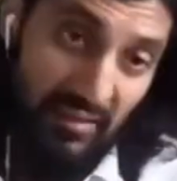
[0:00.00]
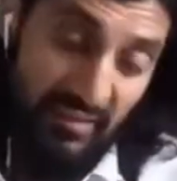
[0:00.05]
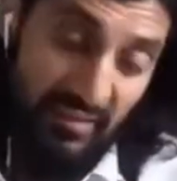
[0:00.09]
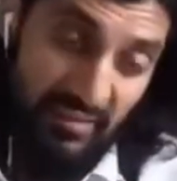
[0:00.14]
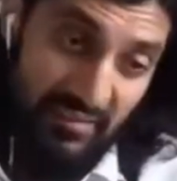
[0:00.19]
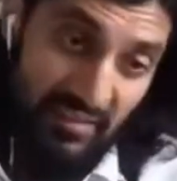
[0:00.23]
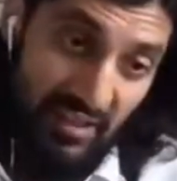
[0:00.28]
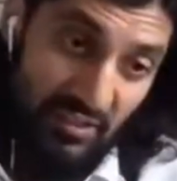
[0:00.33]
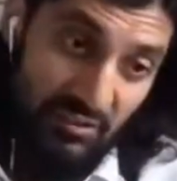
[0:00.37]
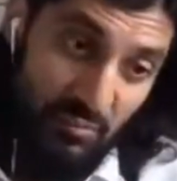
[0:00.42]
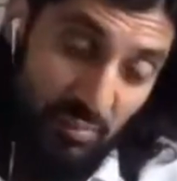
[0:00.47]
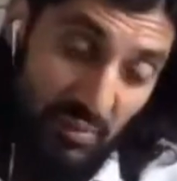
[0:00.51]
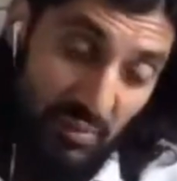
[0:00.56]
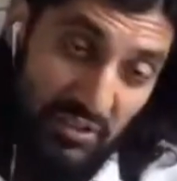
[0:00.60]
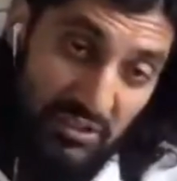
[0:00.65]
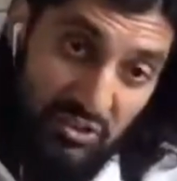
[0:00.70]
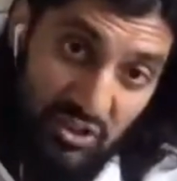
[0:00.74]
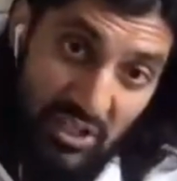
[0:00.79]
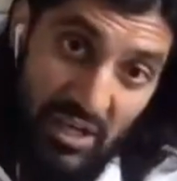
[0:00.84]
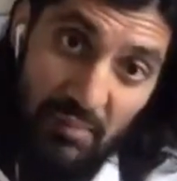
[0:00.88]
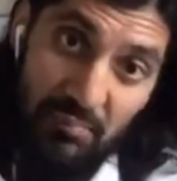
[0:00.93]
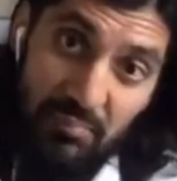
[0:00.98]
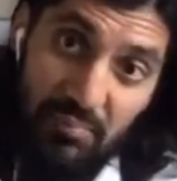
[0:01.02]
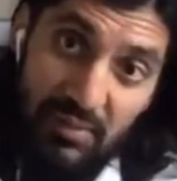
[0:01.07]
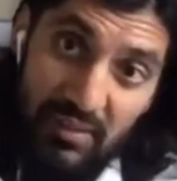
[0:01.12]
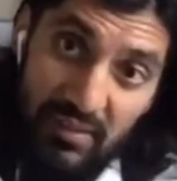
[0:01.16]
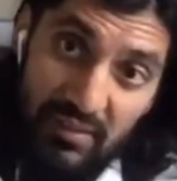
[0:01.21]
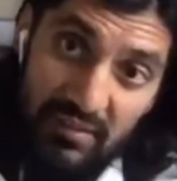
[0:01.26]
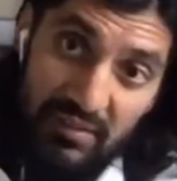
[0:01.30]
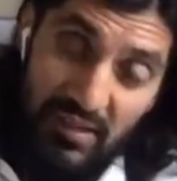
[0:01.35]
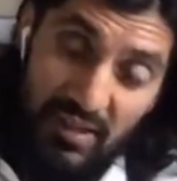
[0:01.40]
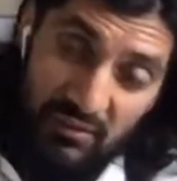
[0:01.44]
guys should probably
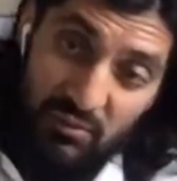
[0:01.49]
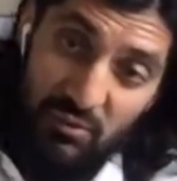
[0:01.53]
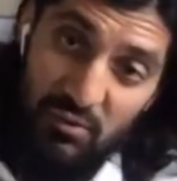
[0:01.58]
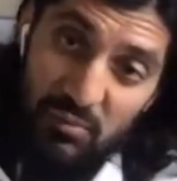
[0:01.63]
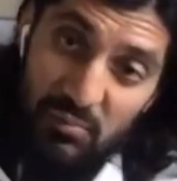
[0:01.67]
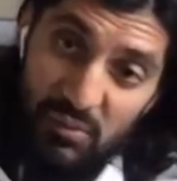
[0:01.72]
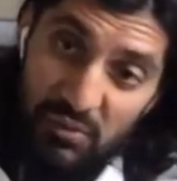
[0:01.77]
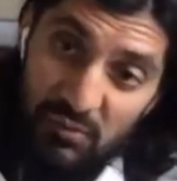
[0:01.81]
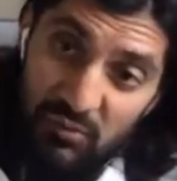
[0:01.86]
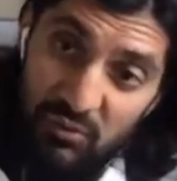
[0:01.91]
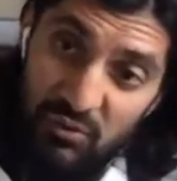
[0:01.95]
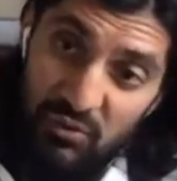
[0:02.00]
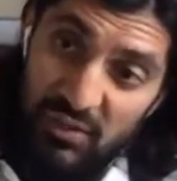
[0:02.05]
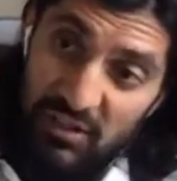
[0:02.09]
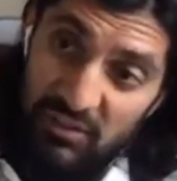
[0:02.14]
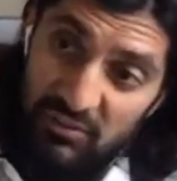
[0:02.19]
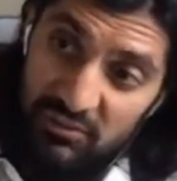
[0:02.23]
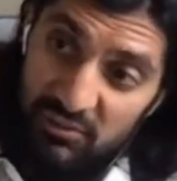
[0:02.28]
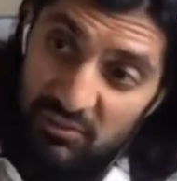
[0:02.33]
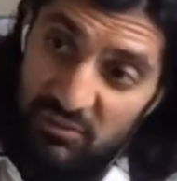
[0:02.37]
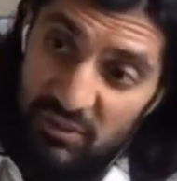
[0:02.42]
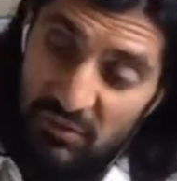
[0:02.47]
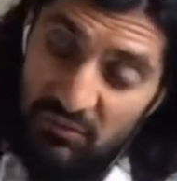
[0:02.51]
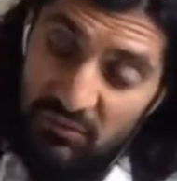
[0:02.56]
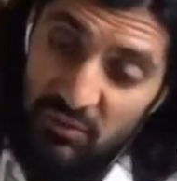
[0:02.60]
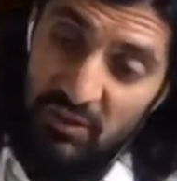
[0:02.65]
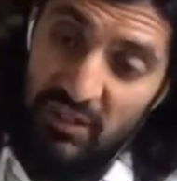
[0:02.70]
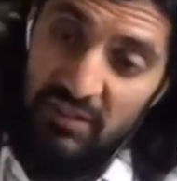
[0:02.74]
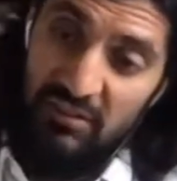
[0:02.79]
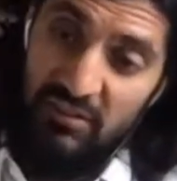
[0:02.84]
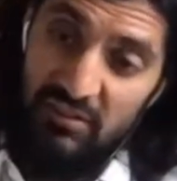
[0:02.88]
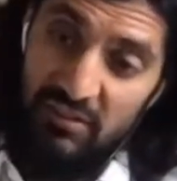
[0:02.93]
champion. I told them, but if you
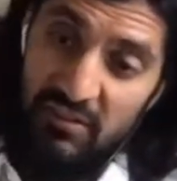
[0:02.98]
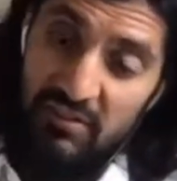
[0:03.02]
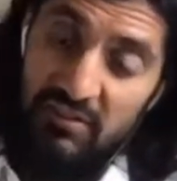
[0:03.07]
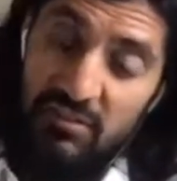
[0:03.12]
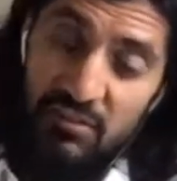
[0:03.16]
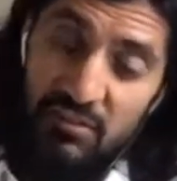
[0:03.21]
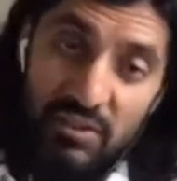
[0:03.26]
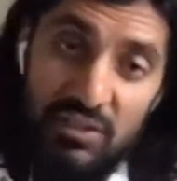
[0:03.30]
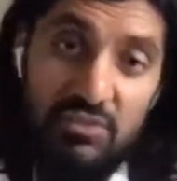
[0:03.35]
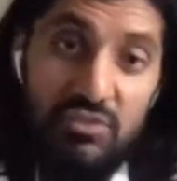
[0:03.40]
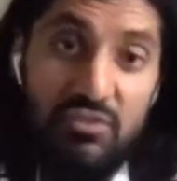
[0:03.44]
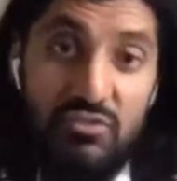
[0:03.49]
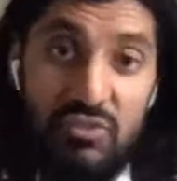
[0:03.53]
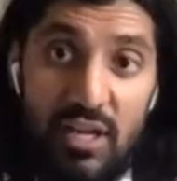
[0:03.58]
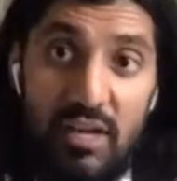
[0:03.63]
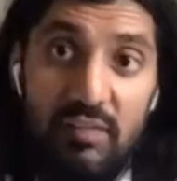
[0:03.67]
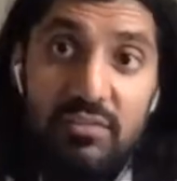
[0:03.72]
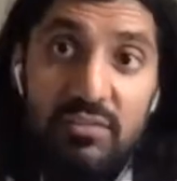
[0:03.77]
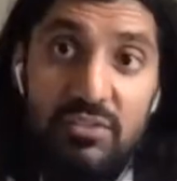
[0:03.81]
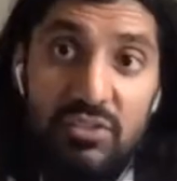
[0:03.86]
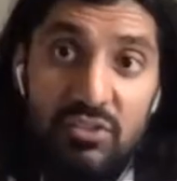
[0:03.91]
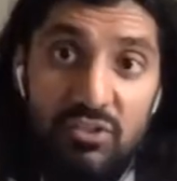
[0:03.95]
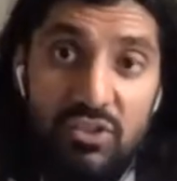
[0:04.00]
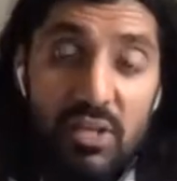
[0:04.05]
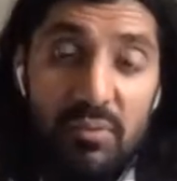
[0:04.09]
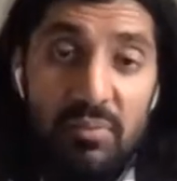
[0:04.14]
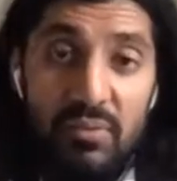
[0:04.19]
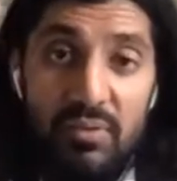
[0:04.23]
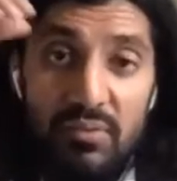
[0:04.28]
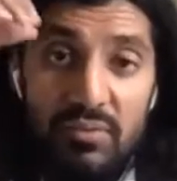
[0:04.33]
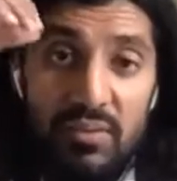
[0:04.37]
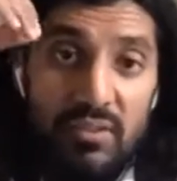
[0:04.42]
like Okteto, you guys should obviously
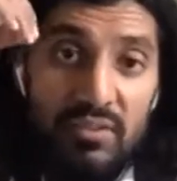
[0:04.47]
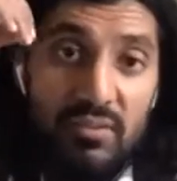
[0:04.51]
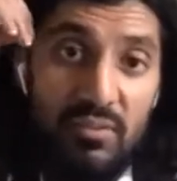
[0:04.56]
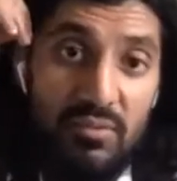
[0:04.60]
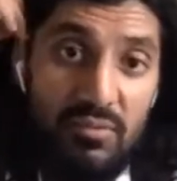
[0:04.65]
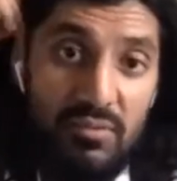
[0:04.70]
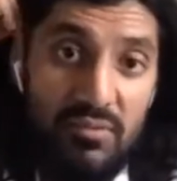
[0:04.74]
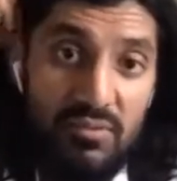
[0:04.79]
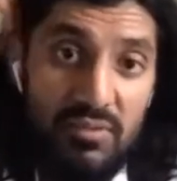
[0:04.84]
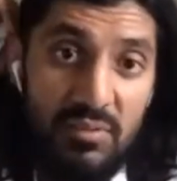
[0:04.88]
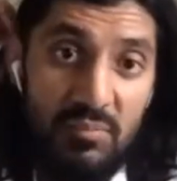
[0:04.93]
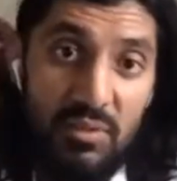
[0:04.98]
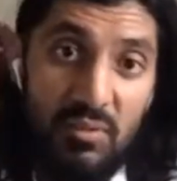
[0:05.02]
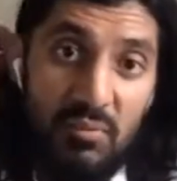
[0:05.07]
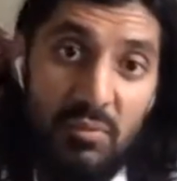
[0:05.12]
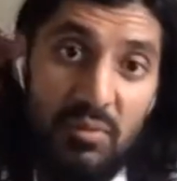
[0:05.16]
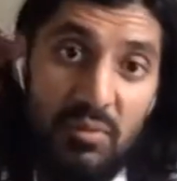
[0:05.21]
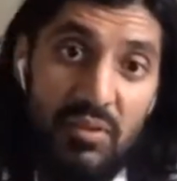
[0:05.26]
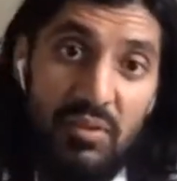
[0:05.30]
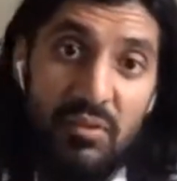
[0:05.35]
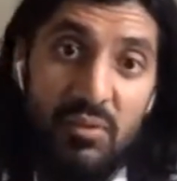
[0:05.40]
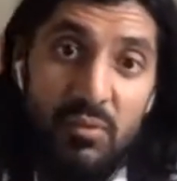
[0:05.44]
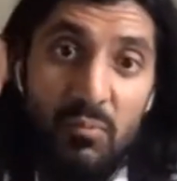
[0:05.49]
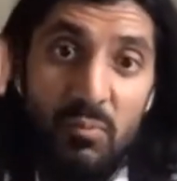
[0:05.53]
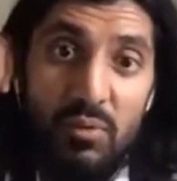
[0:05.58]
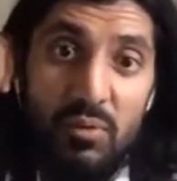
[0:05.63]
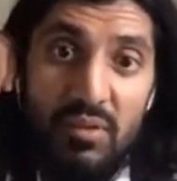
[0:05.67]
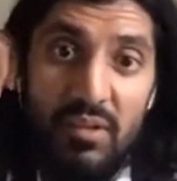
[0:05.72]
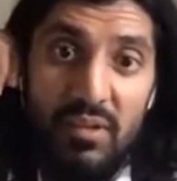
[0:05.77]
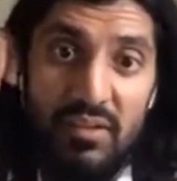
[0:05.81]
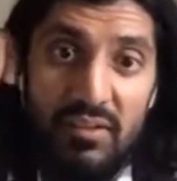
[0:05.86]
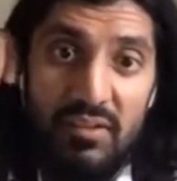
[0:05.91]
champion Okteto, depending where they go,
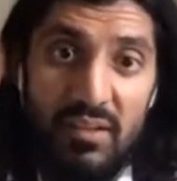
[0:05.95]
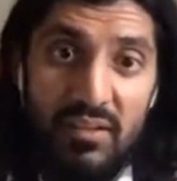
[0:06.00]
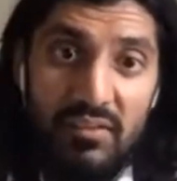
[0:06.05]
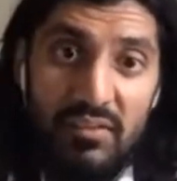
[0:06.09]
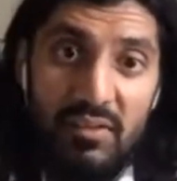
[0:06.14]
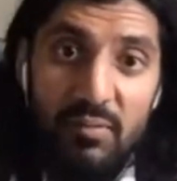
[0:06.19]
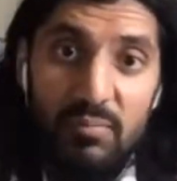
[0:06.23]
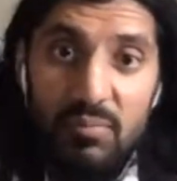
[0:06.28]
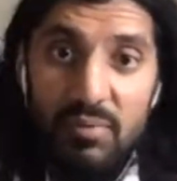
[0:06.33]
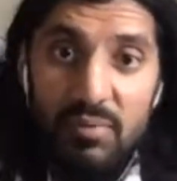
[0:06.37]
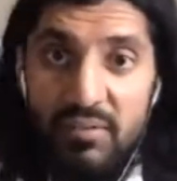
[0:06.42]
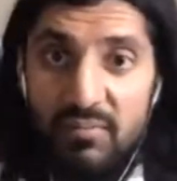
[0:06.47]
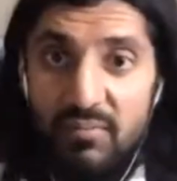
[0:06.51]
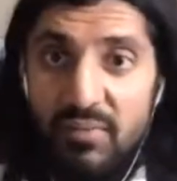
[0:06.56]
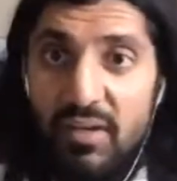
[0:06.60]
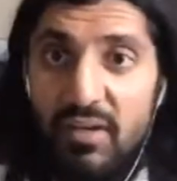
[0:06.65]
where they end up, right?